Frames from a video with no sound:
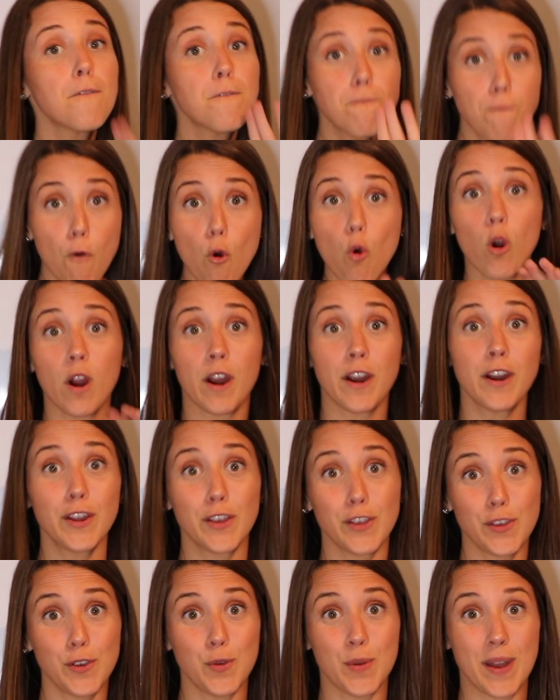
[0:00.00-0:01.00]
four
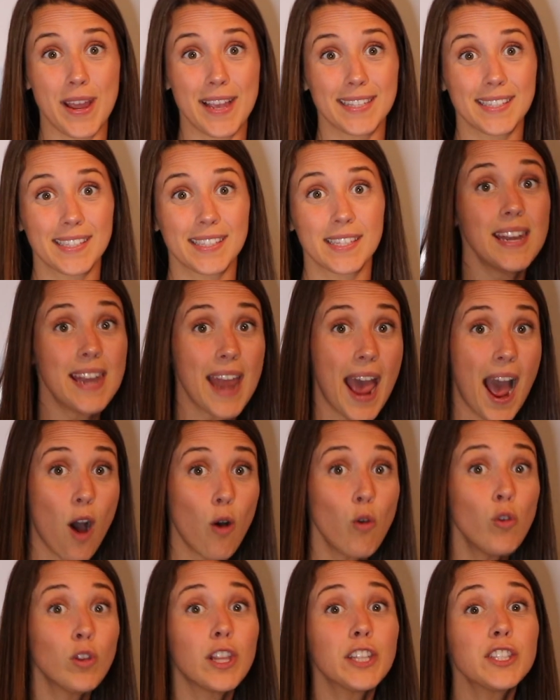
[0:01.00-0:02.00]
units.
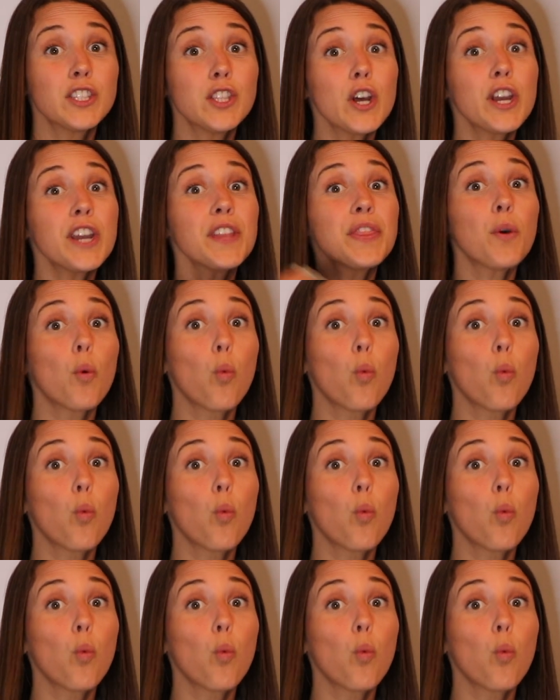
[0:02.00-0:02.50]
Now let's look at the